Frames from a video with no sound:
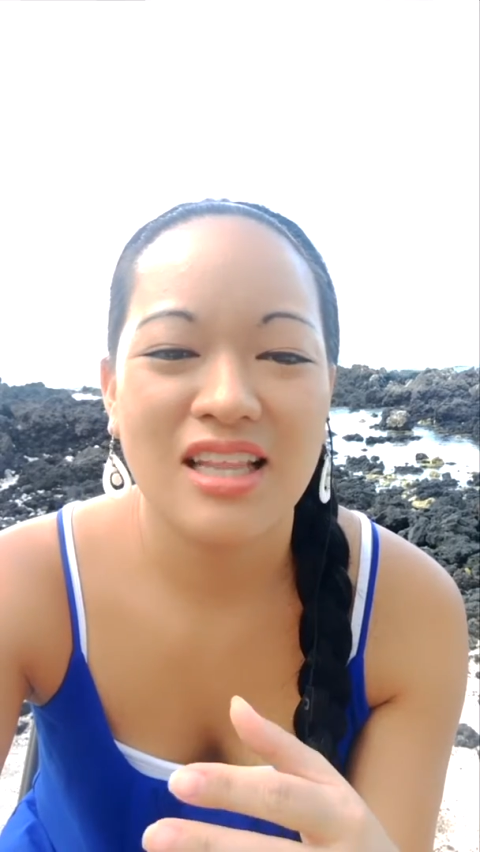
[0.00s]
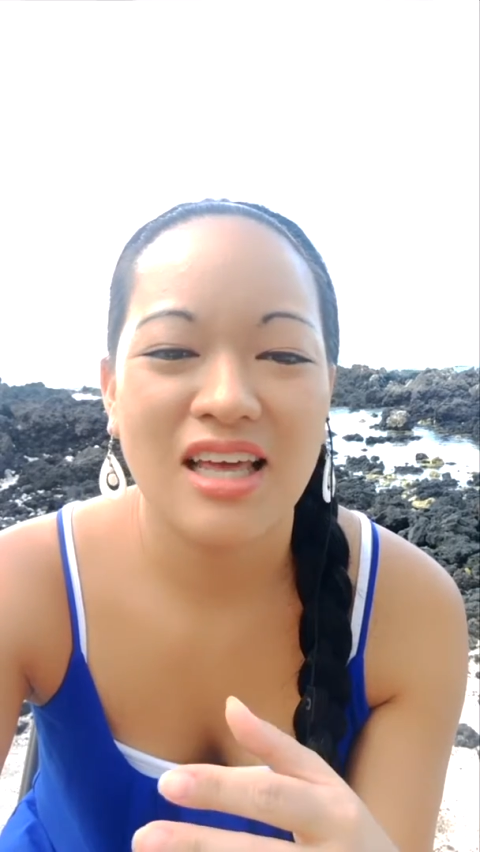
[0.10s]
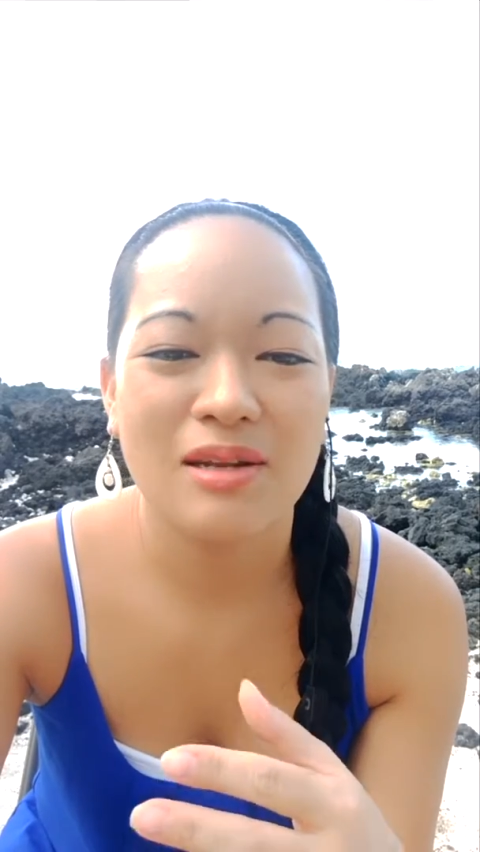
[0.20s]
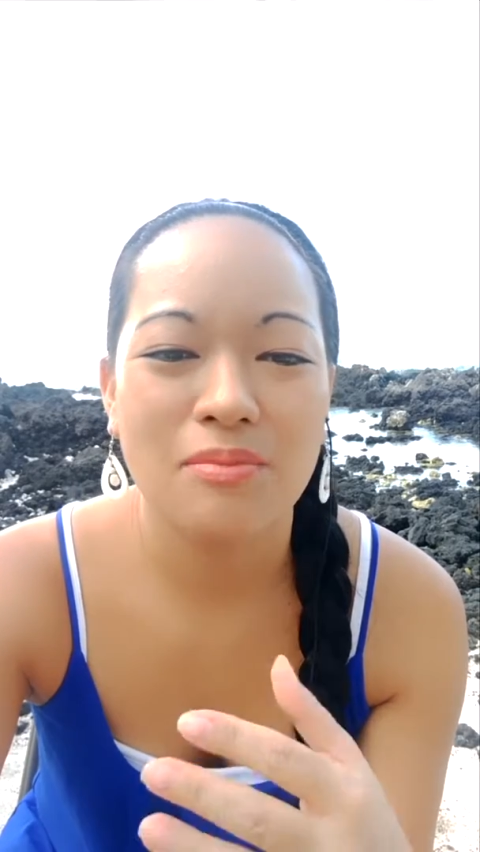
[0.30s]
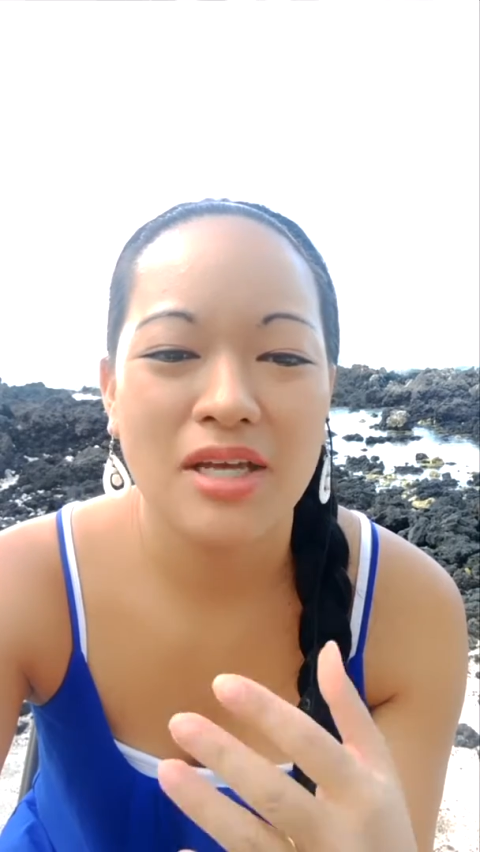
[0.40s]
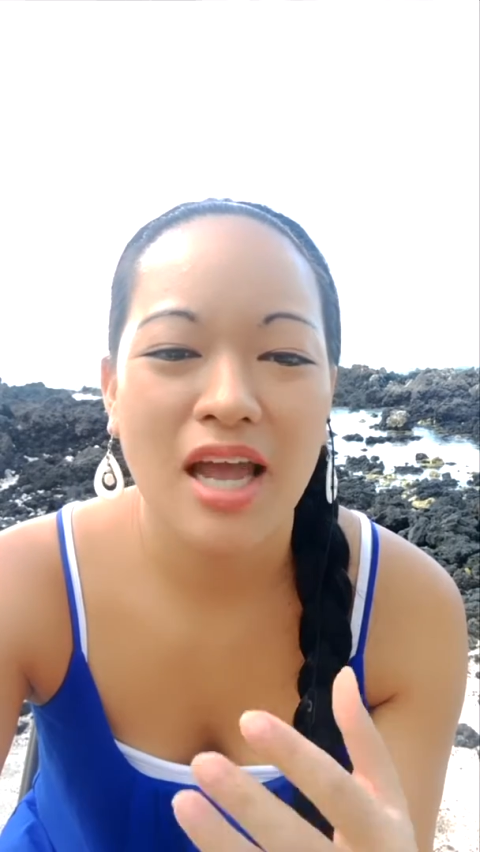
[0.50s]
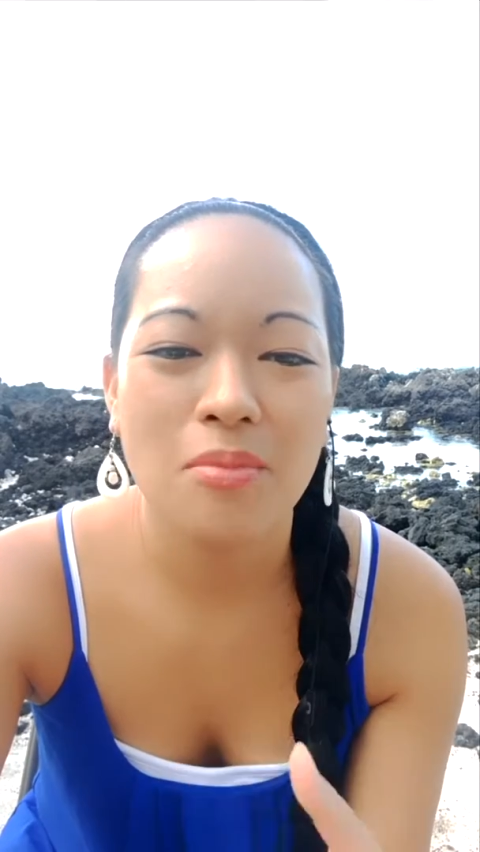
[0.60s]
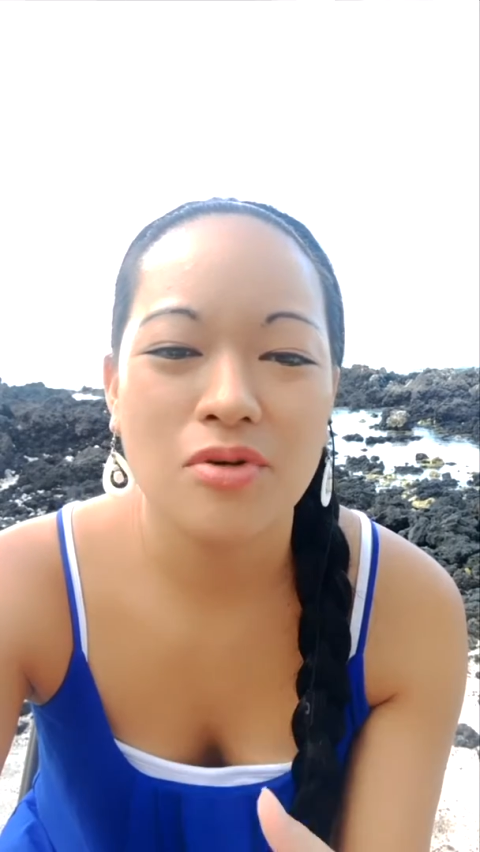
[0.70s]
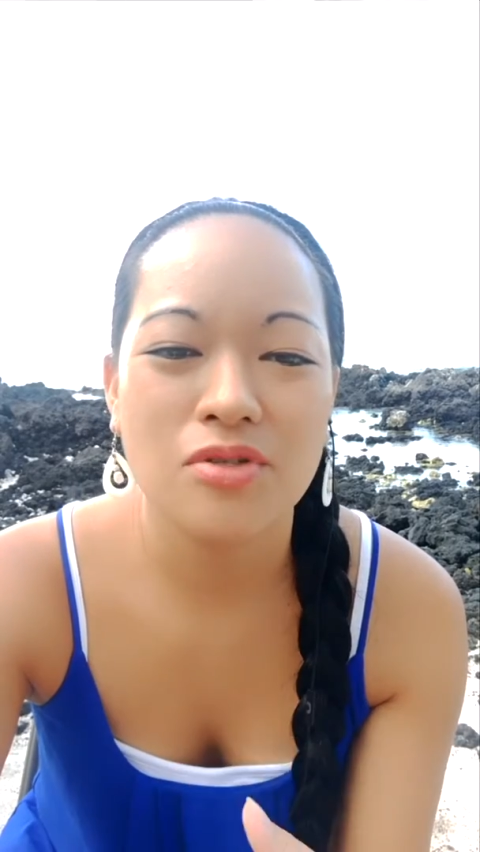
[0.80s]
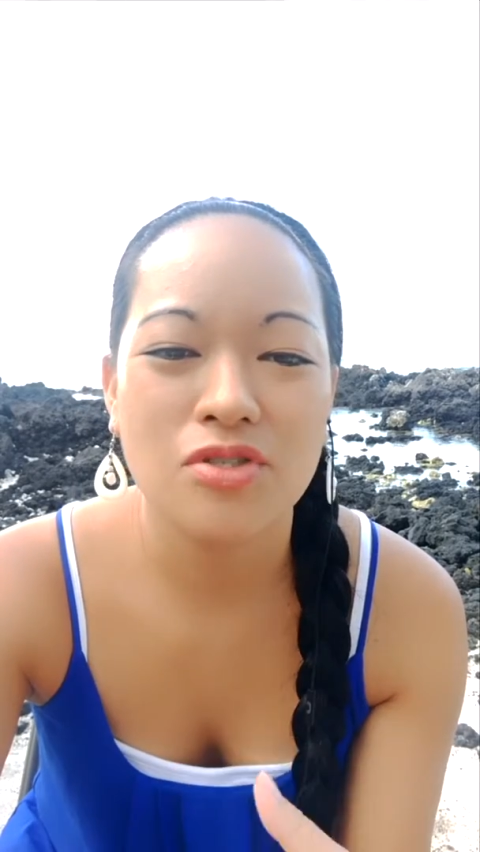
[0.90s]
and being
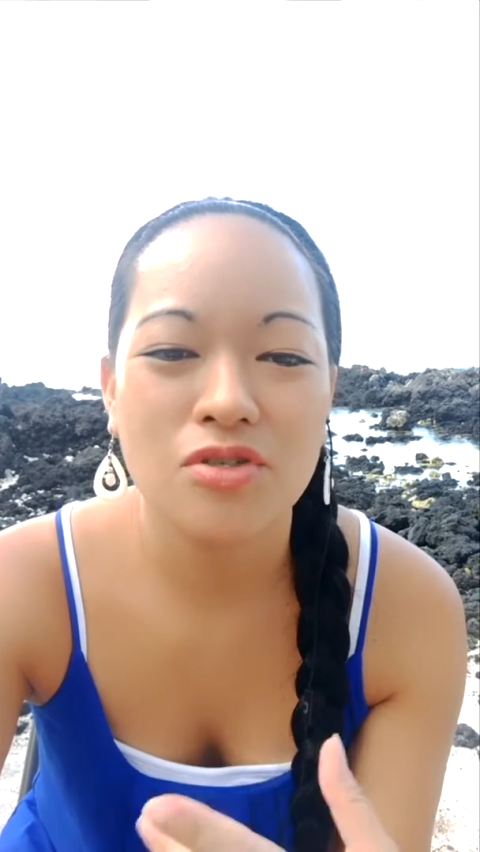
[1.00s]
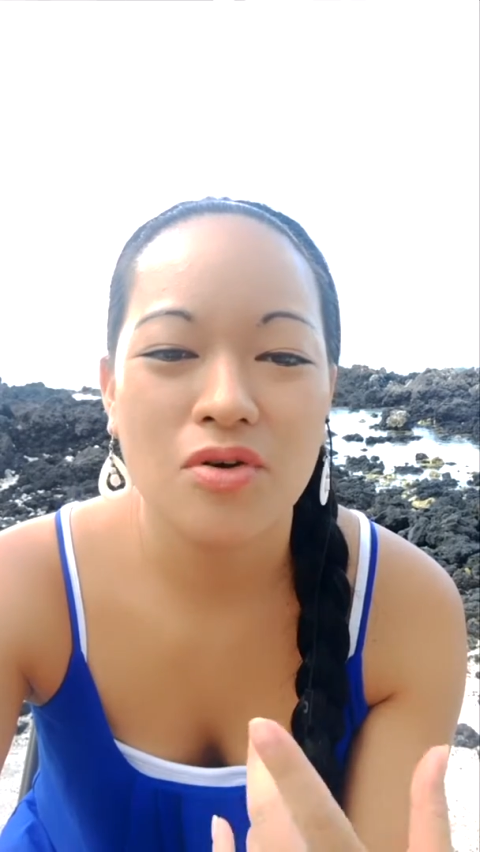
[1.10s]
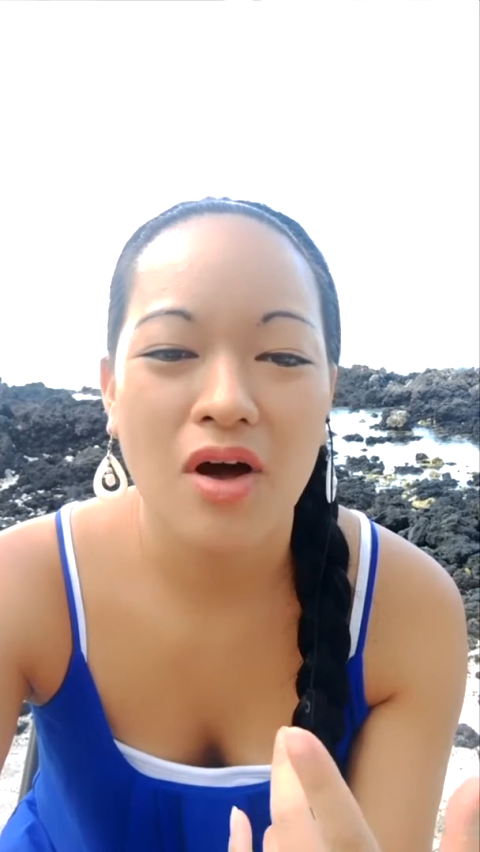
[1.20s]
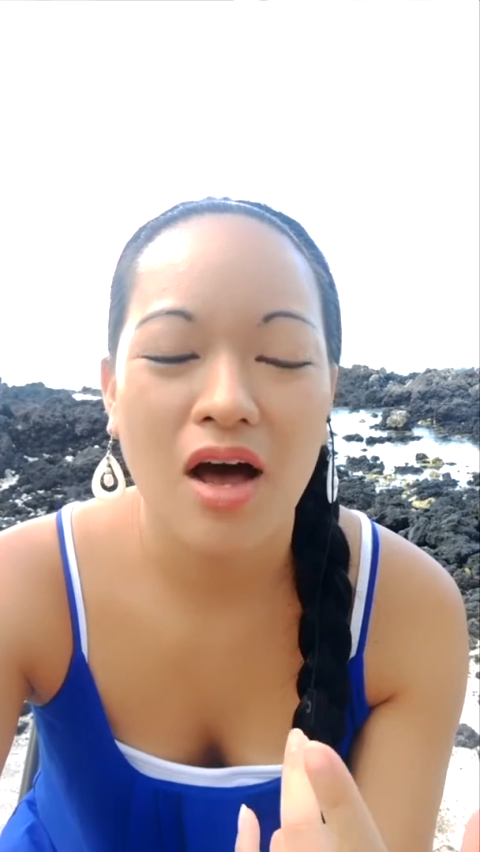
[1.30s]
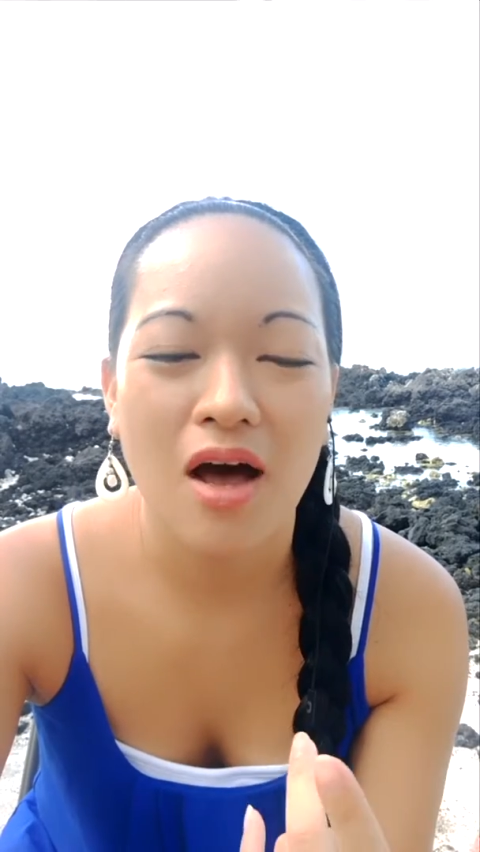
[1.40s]
able to